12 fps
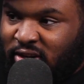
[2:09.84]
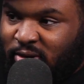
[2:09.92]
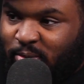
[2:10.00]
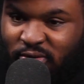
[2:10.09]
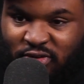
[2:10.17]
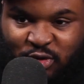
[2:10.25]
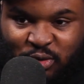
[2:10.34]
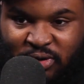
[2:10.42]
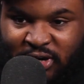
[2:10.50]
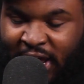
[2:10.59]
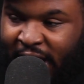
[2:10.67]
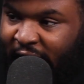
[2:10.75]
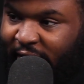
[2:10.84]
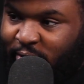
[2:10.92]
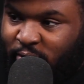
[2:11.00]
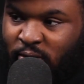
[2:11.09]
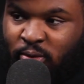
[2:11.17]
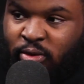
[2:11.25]
Was doing that,
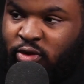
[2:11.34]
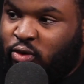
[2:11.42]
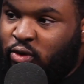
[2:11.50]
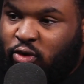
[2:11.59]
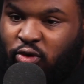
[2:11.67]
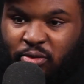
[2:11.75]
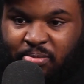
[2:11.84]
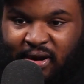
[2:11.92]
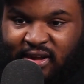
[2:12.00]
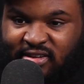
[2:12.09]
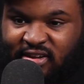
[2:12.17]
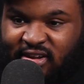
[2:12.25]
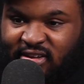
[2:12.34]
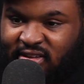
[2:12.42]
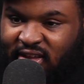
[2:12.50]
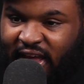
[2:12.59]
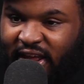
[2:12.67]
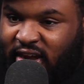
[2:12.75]
went through the whole process,
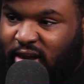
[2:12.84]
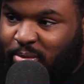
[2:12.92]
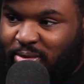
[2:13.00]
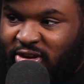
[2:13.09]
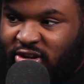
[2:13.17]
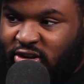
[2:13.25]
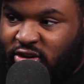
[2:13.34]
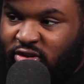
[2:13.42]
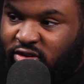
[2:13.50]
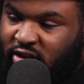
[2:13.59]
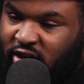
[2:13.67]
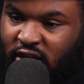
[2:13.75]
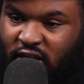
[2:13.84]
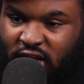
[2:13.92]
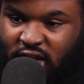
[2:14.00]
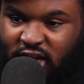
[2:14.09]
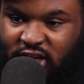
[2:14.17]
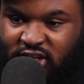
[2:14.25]
had a couple deals,
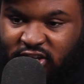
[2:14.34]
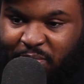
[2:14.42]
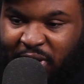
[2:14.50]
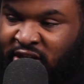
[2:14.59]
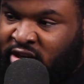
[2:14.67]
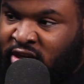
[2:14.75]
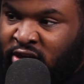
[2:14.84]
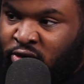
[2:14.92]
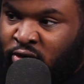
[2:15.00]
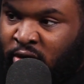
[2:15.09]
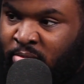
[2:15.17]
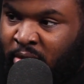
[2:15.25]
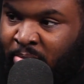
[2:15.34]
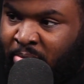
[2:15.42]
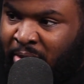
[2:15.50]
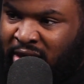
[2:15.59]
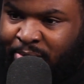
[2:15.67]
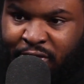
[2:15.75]
and just basically, I'm
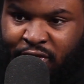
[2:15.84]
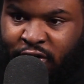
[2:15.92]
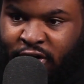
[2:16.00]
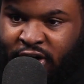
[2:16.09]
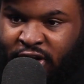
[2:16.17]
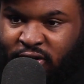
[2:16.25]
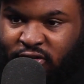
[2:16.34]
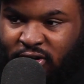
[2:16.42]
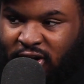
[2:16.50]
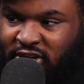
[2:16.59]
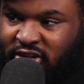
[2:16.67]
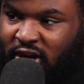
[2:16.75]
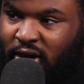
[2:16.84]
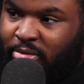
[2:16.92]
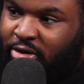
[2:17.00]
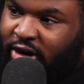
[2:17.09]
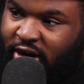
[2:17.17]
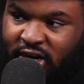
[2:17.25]
about to be 30 now, so I just
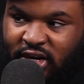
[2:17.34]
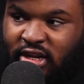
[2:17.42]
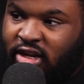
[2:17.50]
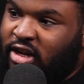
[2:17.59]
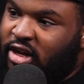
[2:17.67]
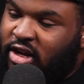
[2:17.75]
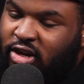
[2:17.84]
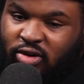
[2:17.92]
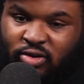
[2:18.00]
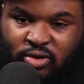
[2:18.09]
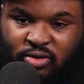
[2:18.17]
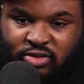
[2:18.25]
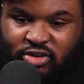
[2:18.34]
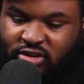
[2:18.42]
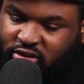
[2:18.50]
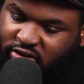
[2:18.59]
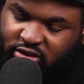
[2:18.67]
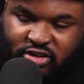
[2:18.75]
upgraded it,
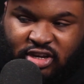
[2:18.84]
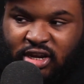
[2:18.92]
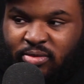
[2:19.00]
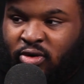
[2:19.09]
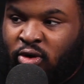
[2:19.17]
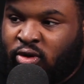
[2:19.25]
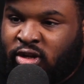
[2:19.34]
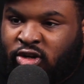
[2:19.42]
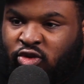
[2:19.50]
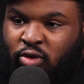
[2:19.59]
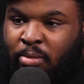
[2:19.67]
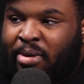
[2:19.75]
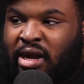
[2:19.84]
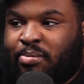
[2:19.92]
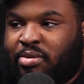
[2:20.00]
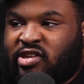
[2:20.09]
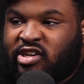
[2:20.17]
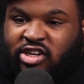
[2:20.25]
just keep rolling to a better
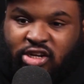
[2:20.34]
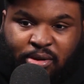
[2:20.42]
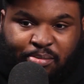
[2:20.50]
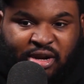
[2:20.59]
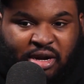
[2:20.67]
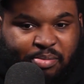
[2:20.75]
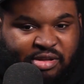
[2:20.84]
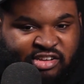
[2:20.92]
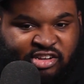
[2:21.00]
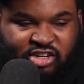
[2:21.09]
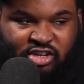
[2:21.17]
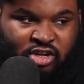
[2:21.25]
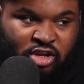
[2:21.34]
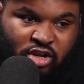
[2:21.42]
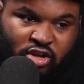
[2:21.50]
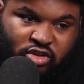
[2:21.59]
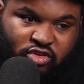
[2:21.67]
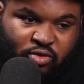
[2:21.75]
position, a bigger position.
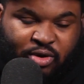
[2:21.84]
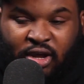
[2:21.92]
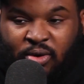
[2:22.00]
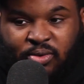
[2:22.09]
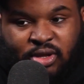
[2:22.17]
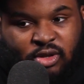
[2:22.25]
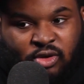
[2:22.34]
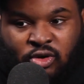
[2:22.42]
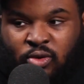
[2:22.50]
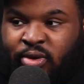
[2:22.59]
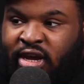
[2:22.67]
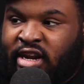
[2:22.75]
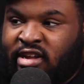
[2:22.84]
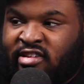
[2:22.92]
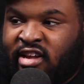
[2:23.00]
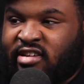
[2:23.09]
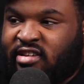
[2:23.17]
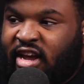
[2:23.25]
So now we had
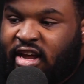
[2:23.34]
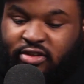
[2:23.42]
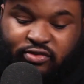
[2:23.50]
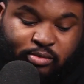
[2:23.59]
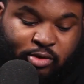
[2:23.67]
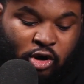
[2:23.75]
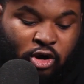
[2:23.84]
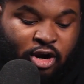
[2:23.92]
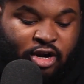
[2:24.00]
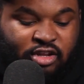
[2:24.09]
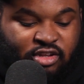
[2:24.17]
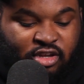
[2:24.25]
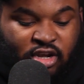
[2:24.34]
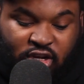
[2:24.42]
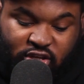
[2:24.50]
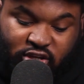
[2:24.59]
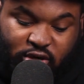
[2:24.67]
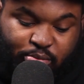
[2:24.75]
exec status from the artist
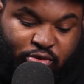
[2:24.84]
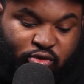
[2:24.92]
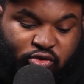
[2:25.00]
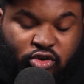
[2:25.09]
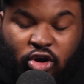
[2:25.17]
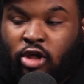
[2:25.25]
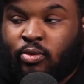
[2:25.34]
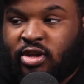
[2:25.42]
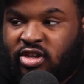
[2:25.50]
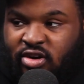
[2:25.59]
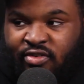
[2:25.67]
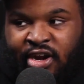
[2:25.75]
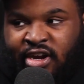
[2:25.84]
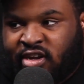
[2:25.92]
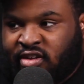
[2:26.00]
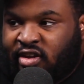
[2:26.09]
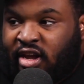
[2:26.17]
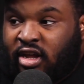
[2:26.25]
to the producer all the way to the record
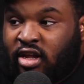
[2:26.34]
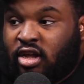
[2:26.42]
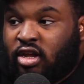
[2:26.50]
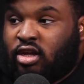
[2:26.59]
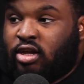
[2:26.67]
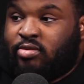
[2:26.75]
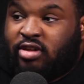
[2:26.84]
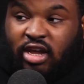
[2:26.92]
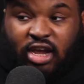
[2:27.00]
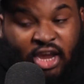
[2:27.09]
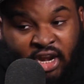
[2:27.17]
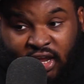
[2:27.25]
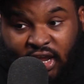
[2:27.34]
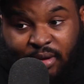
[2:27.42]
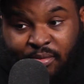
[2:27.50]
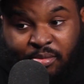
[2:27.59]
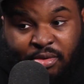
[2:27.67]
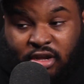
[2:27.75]
exec. You know what I'm saying? And the
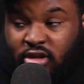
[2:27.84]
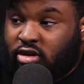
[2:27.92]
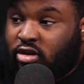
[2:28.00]
cameraman.